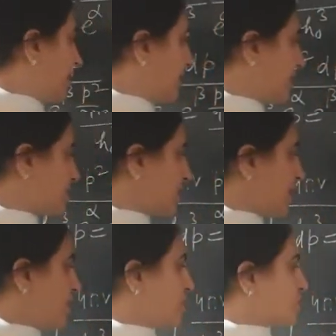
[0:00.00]
Clear?
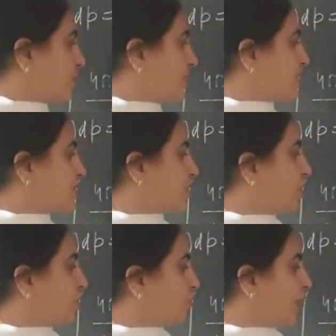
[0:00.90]
So this is
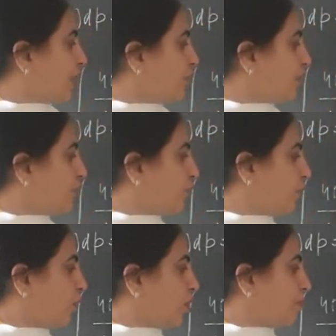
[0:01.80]
equal to 1 over
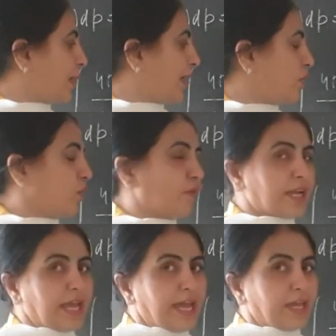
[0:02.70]
4 pi over
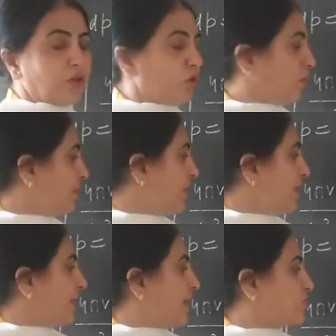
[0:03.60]
a cube
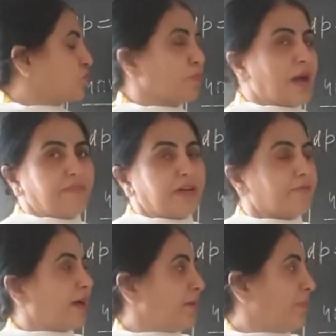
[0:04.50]
raised to power
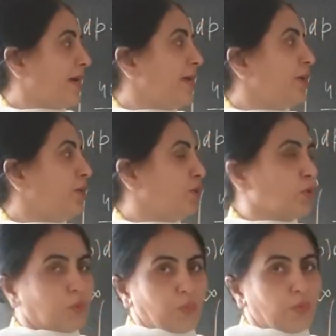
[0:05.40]
1 by
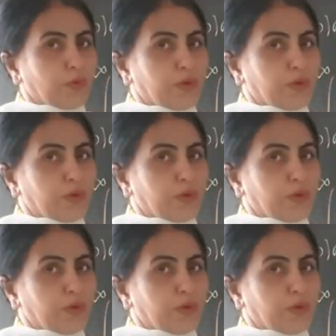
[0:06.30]
2.